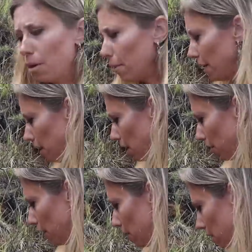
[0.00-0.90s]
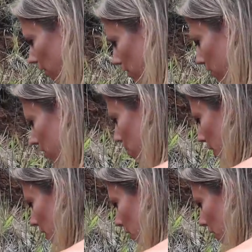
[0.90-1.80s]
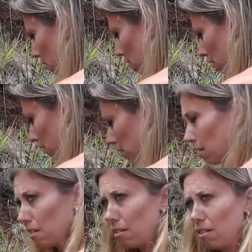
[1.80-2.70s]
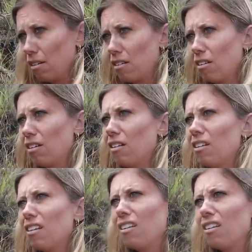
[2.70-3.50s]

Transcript: But right this, now, this fern right now is. It's just getting to know her, and he doesn't